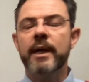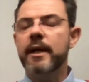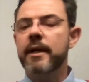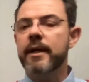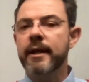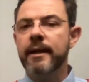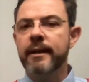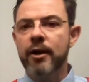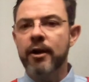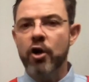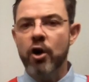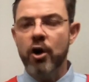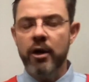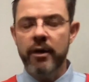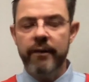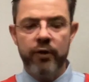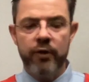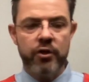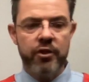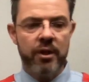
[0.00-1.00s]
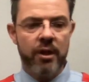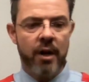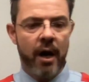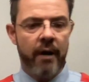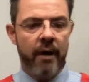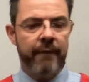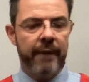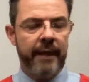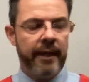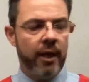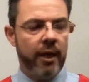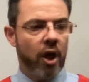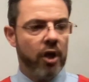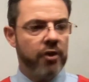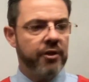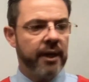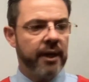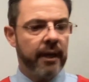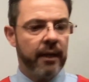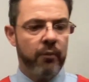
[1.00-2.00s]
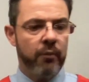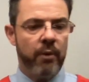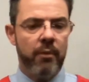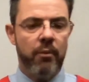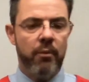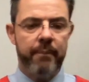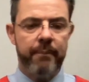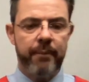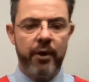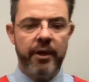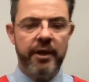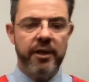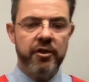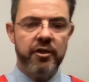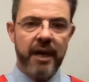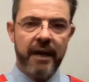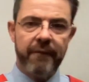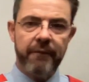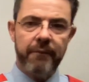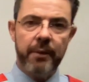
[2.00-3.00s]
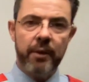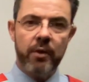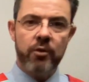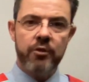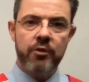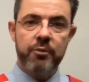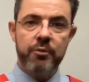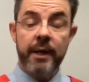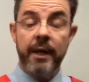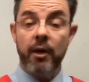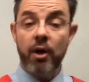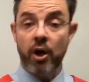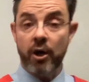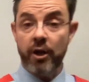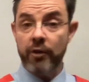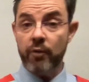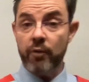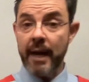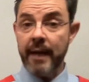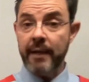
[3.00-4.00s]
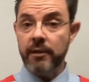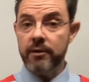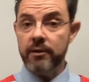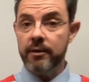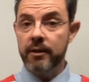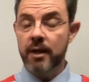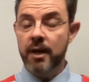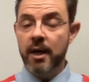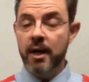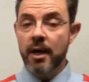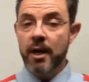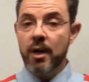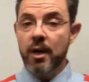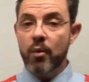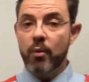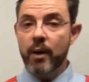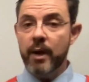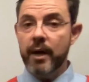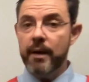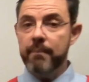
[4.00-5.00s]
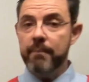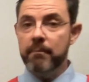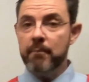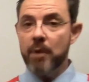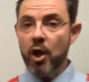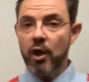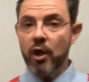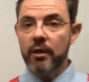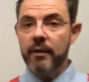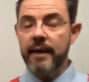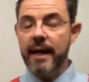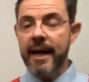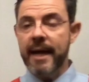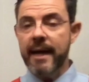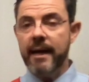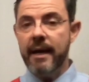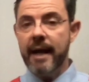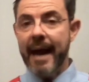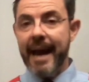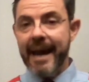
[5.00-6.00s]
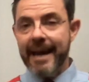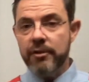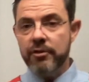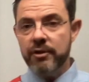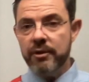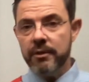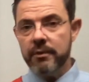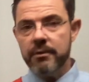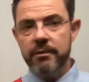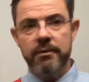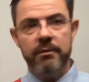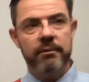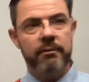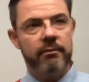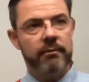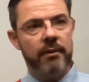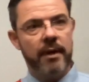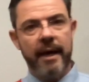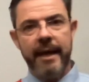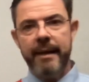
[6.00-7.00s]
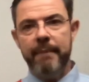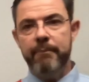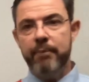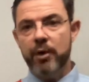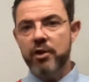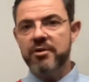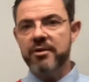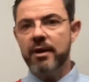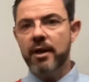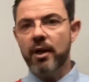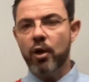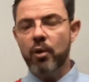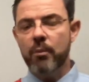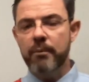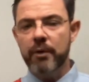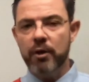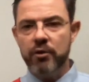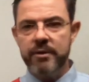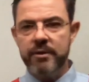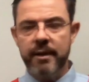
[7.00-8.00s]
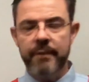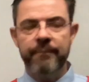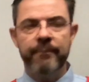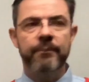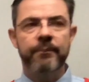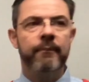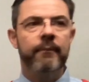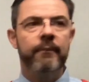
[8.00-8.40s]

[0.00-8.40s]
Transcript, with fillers: did it in an early version of AnyLogic and we were pretty chuffed because we got it right. We modeled an agent, a person, a commuter,